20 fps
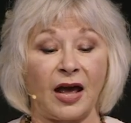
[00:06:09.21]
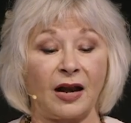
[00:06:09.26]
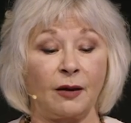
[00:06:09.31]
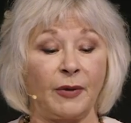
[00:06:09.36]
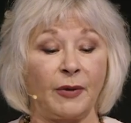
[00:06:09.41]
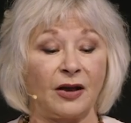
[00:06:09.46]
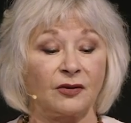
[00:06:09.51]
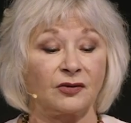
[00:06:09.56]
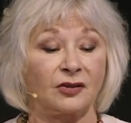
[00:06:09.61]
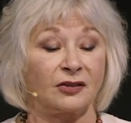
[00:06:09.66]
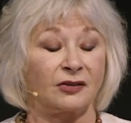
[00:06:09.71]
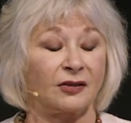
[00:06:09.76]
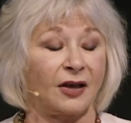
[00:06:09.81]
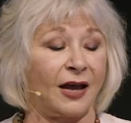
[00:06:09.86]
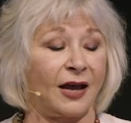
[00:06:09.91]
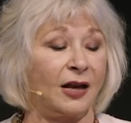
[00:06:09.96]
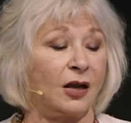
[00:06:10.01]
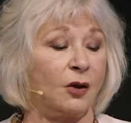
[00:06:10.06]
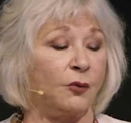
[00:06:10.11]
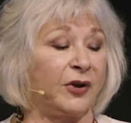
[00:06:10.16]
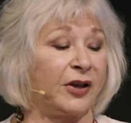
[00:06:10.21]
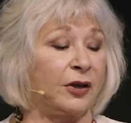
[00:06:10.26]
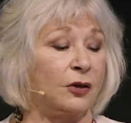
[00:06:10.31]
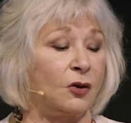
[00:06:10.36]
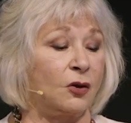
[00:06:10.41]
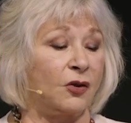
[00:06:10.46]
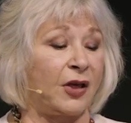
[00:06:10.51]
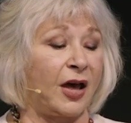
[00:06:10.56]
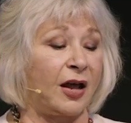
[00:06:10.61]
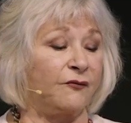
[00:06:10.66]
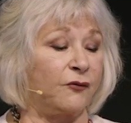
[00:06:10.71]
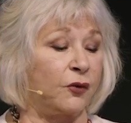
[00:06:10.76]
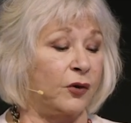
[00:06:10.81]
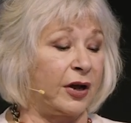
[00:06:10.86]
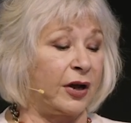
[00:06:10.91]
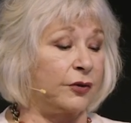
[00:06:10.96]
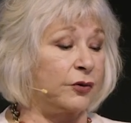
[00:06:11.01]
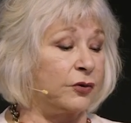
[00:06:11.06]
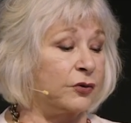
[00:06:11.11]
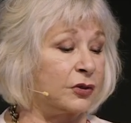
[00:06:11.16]
about society and we can know that for
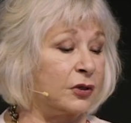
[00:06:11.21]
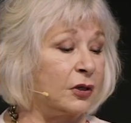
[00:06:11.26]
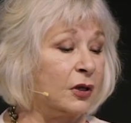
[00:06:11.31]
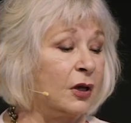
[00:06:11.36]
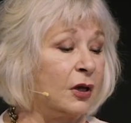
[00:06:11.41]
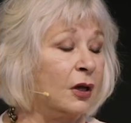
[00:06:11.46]
others.